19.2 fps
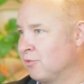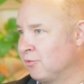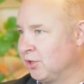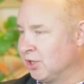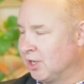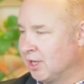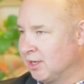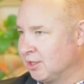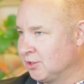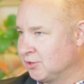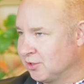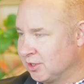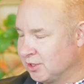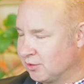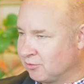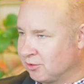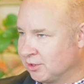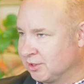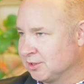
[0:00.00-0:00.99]
when you get into it,
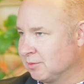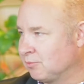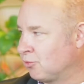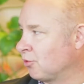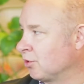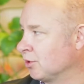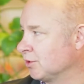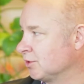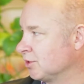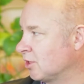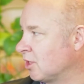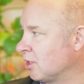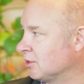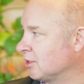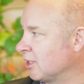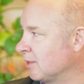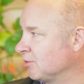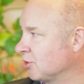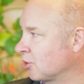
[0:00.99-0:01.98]
it really supports all
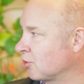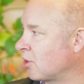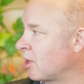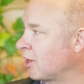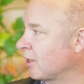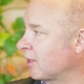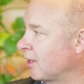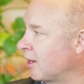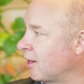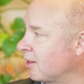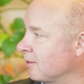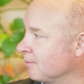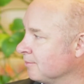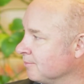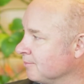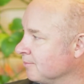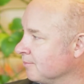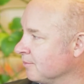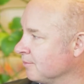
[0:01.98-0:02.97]
types of chronic care,
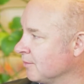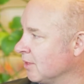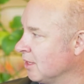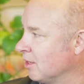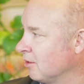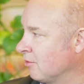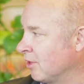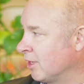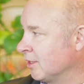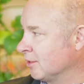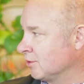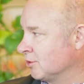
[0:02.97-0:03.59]
right?